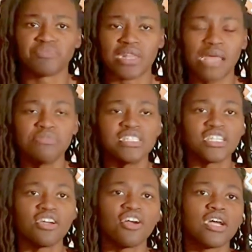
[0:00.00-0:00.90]
Let me
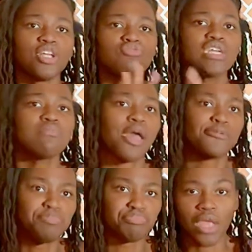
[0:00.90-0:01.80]
send her a little
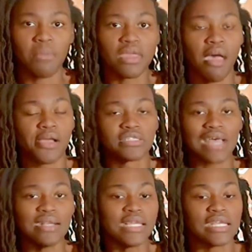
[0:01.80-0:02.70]
email because
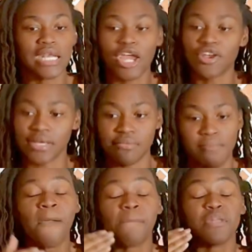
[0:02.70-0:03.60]
I need clarity.
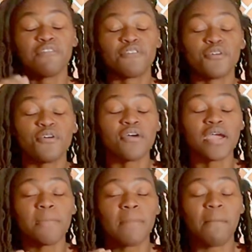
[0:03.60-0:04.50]

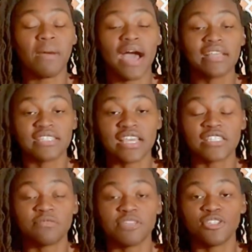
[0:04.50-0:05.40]
Before my mind
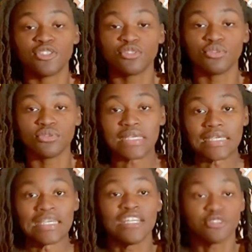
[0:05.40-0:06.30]
takes me to
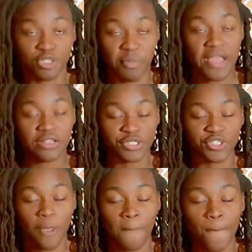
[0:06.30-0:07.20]
inner
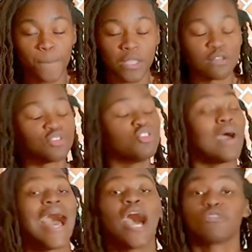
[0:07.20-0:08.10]
space, to
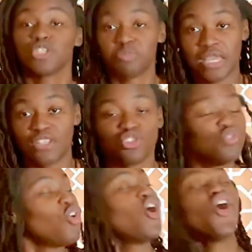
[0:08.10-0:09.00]
outer space, to
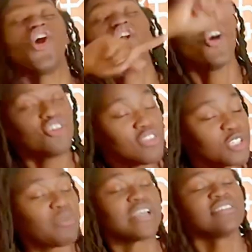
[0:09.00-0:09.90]
all the
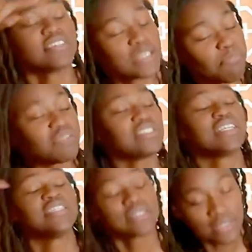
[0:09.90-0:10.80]
spaces up in
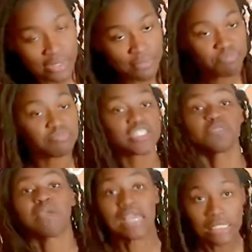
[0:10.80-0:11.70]
this
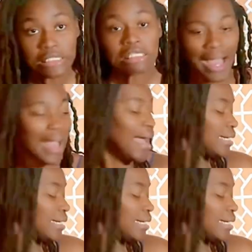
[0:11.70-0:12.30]
space, I